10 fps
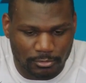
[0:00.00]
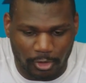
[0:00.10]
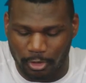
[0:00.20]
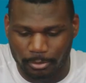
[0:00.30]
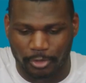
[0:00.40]

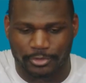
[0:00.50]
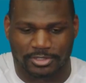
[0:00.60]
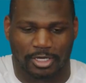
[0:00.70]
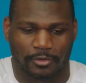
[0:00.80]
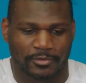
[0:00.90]
Oh, I'm always
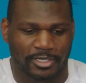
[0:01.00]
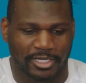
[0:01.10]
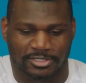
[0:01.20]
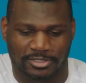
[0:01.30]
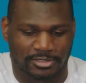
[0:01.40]
confident. I
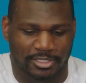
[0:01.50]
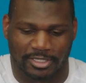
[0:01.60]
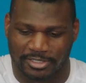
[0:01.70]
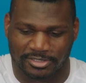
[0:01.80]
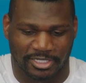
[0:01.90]
just, like
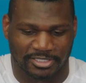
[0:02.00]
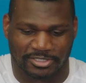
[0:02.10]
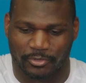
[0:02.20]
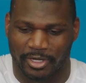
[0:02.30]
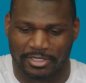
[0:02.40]
I said, I just
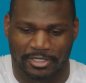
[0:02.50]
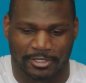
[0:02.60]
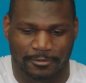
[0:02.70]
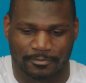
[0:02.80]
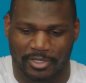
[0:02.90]
go out there.